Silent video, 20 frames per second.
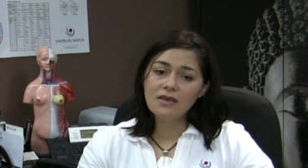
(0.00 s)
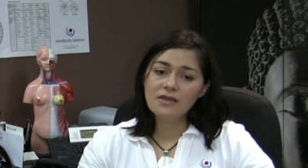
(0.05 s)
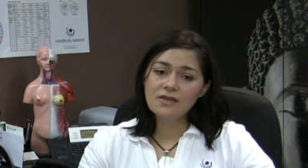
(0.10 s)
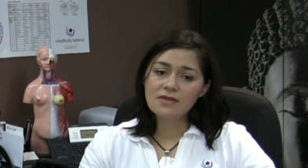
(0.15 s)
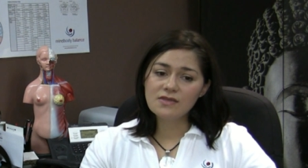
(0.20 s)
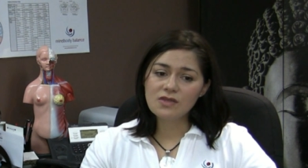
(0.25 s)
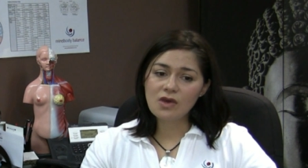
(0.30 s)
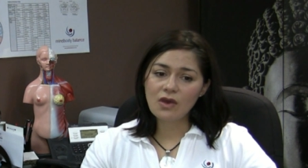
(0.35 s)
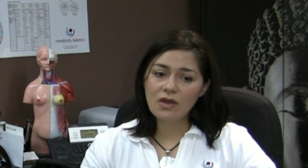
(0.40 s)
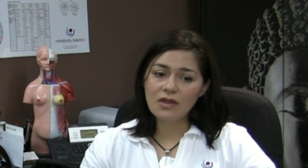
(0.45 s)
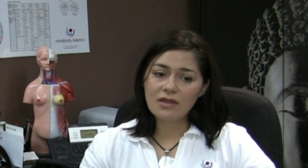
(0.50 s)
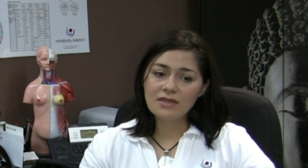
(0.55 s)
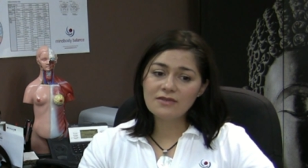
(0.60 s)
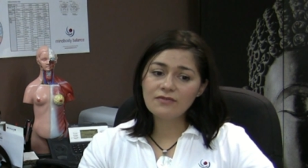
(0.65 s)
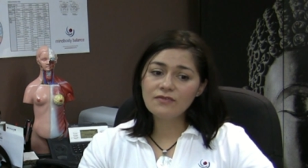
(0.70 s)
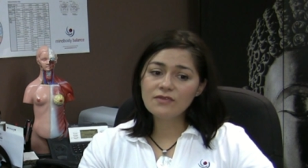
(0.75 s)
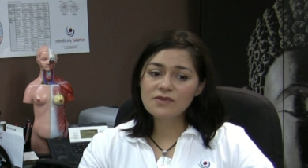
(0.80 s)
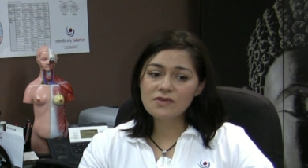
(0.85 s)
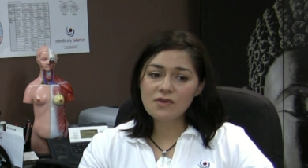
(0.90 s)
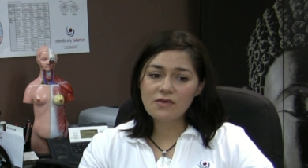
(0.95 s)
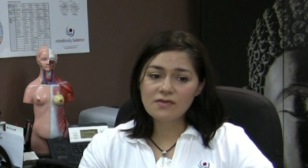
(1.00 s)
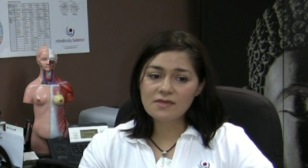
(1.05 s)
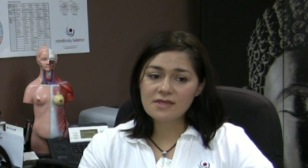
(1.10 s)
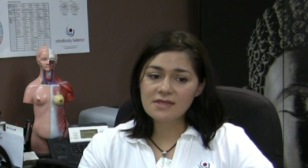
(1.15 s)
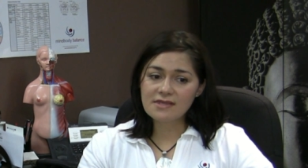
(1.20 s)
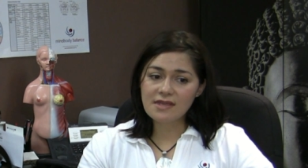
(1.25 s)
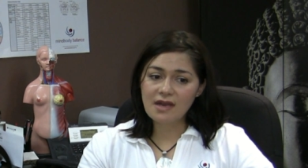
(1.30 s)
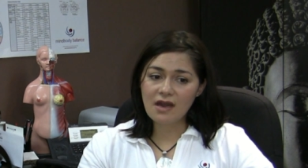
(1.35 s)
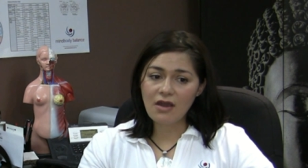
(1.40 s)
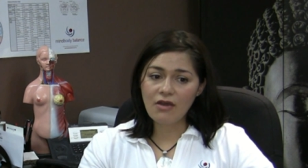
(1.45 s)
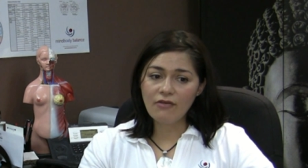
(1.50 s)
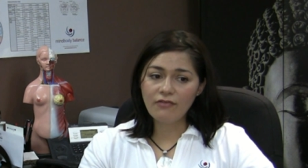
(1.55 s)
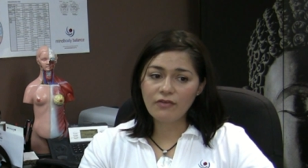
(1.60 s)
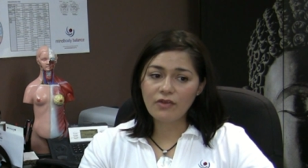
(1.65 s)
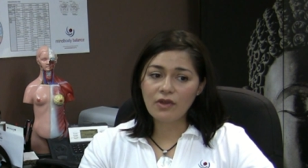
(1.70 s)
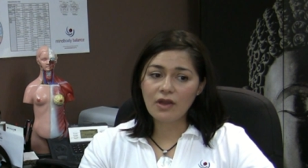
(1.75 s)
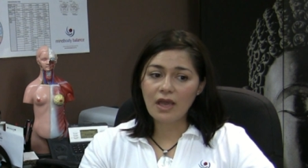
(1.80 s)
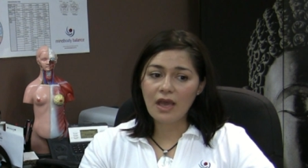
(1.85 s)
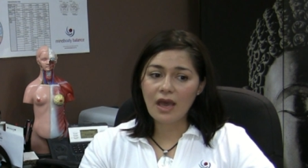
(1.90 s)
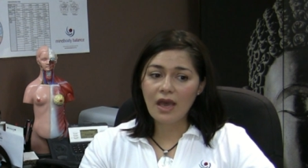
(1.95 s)
So the different services that I
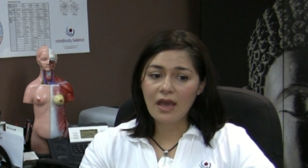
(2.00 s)
offer